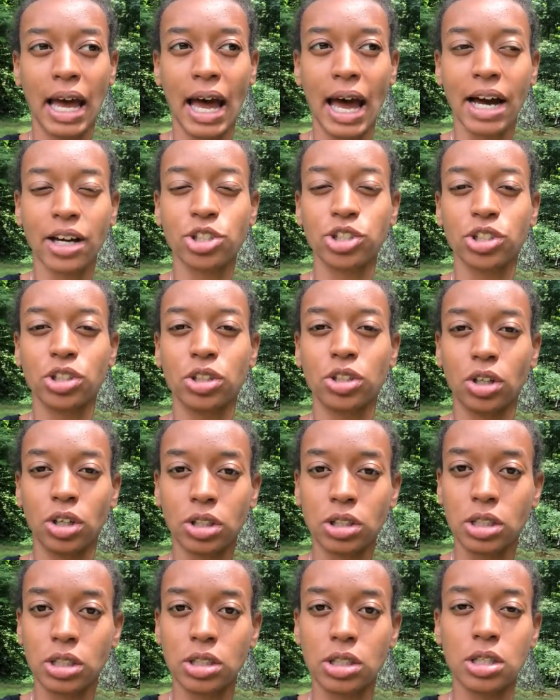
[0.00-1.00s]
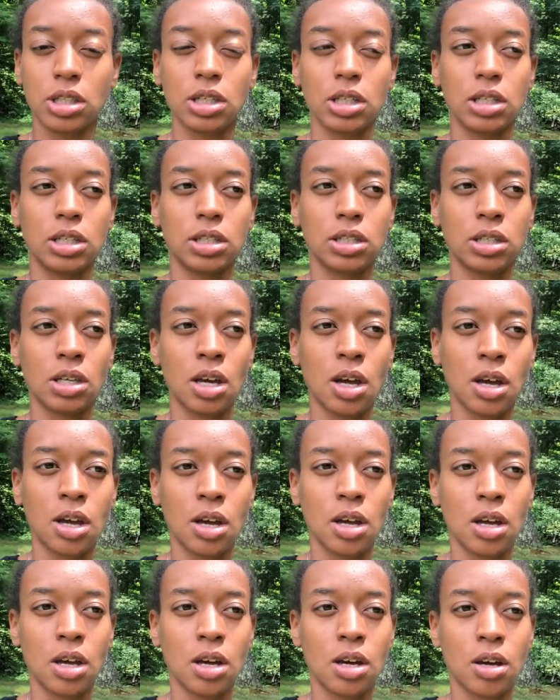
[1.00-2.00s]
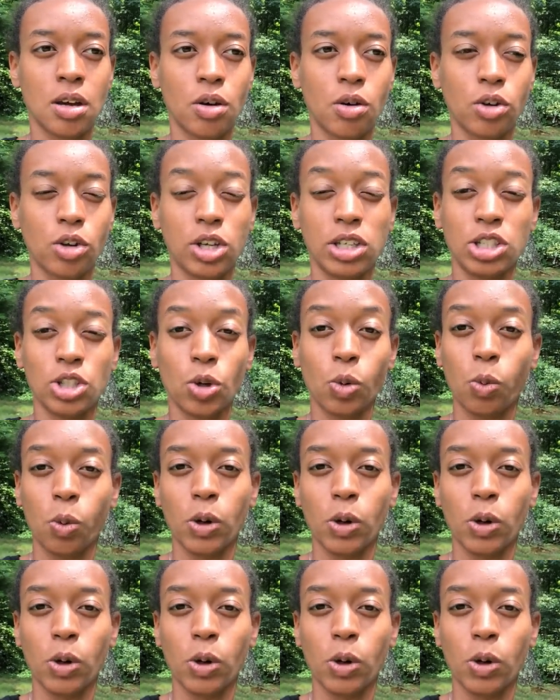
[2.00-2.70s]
actually looked into